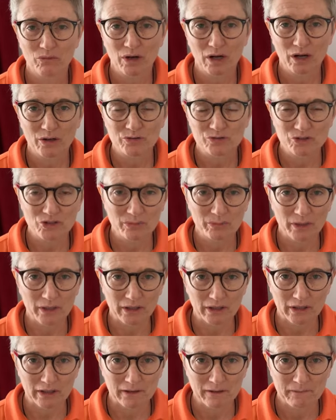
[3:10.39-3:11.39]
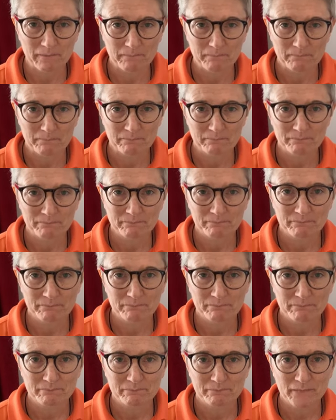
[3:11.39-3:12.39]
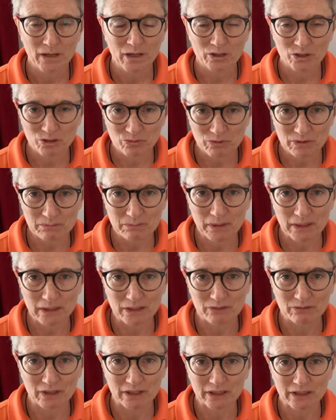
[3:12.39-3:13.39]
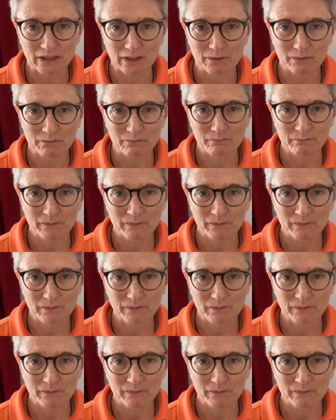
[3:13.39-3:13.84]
How's your body? Are you in pain right now?